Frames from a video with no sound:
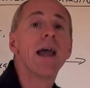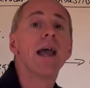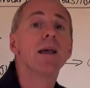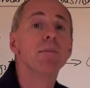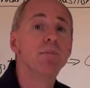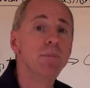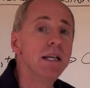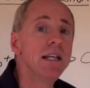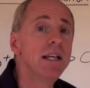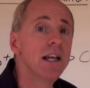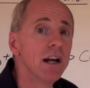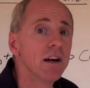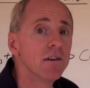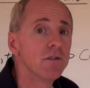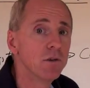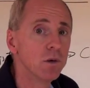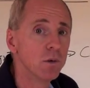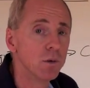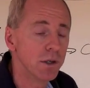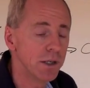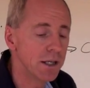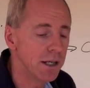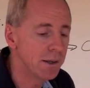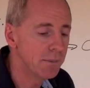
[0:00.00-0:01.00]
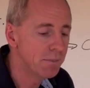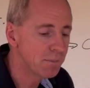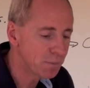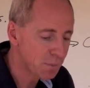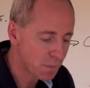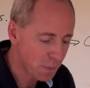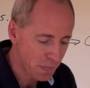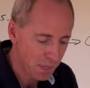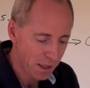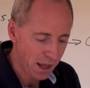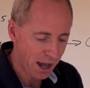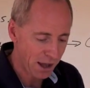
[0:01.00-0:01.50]
Hey, be careful, will you?
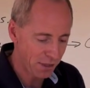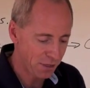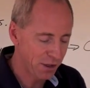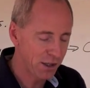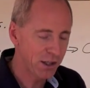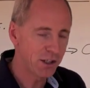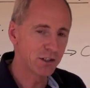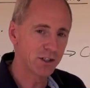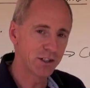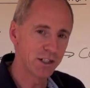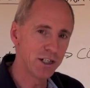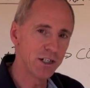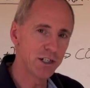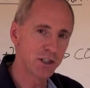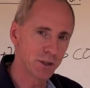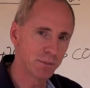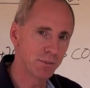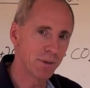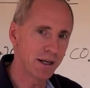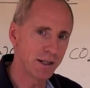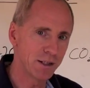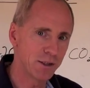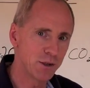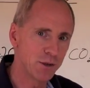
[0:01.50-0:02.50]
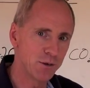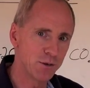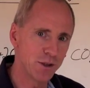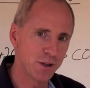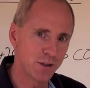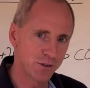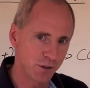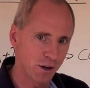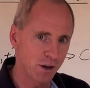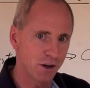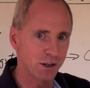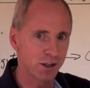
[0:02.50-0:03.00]
I think your teacher might do
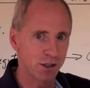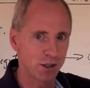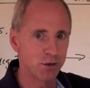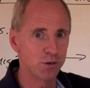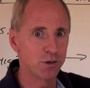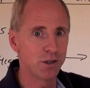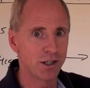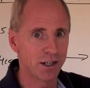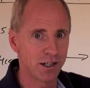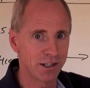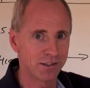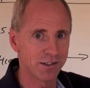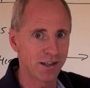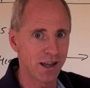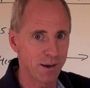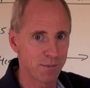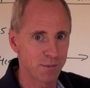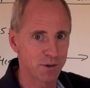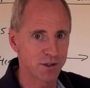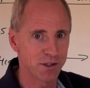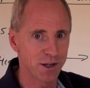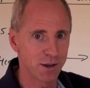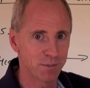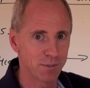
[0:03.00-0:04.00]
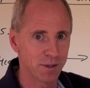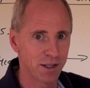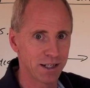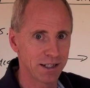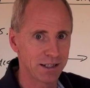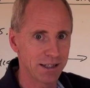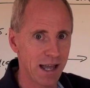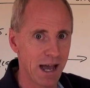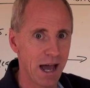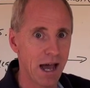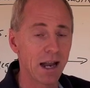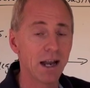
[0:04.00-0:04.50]
this on a unit exam or something
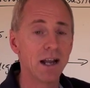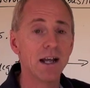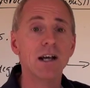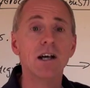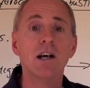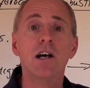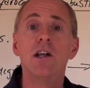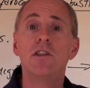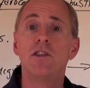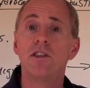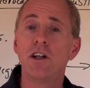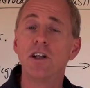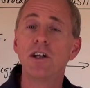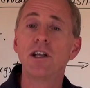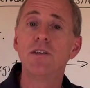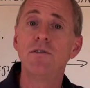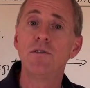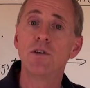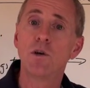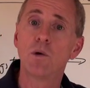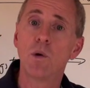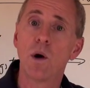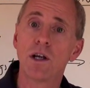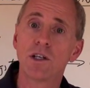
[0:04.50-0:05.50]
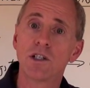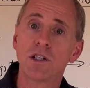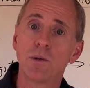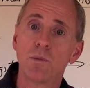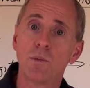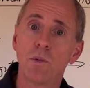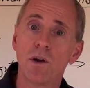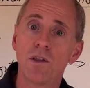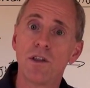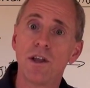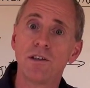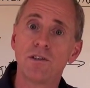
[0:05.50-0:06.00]
like that. They'll give you a
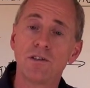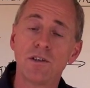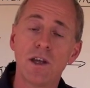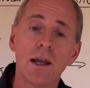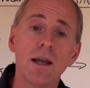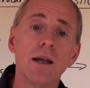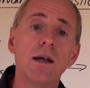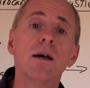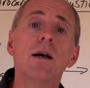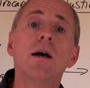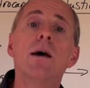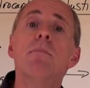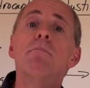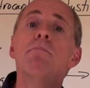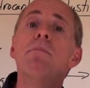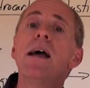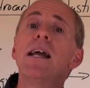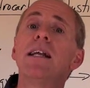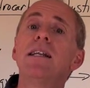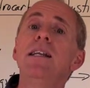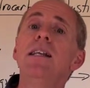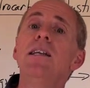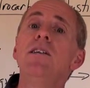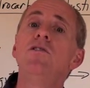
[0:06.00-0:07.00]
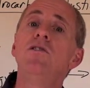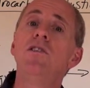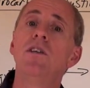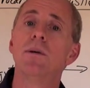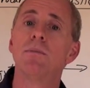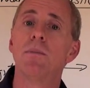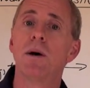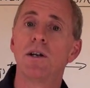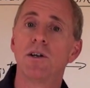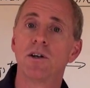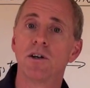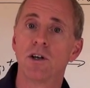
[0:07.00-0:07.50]
question where they say,
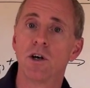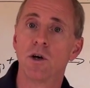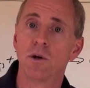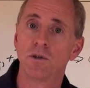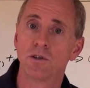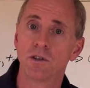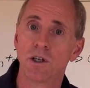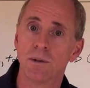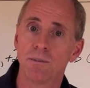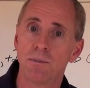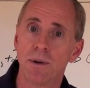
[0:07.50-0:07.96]
magnesium undergoes